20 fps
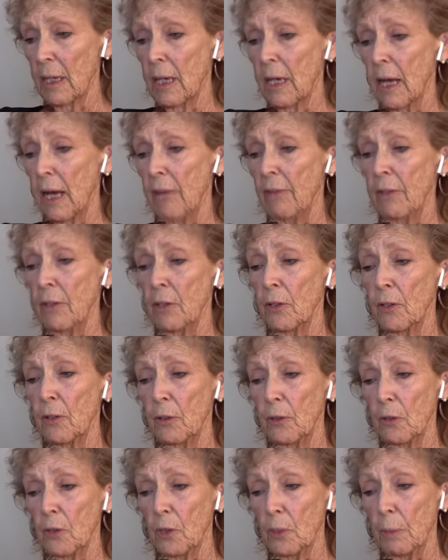I've
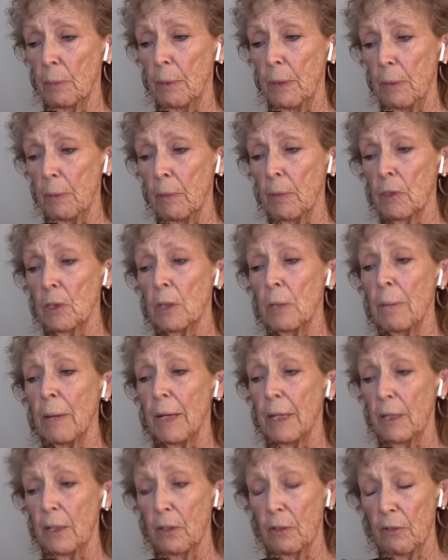introduced people to my
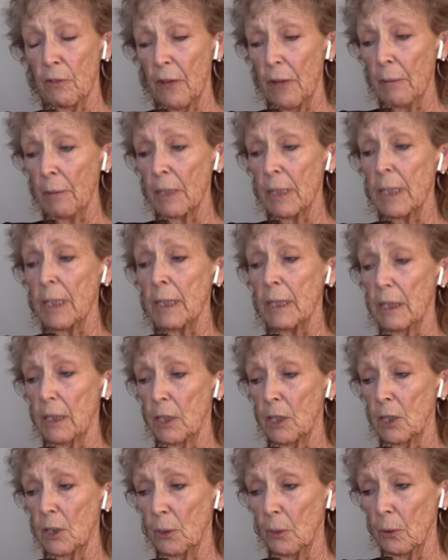inner family healing
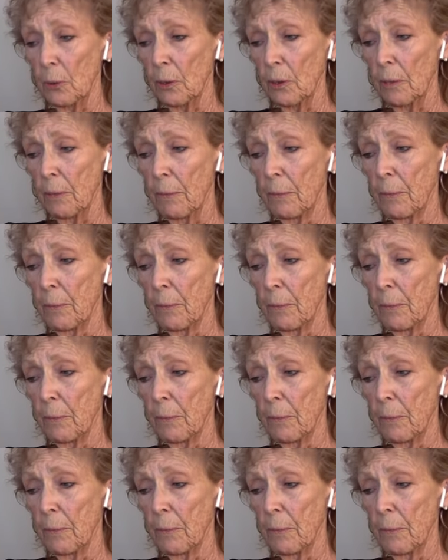tool.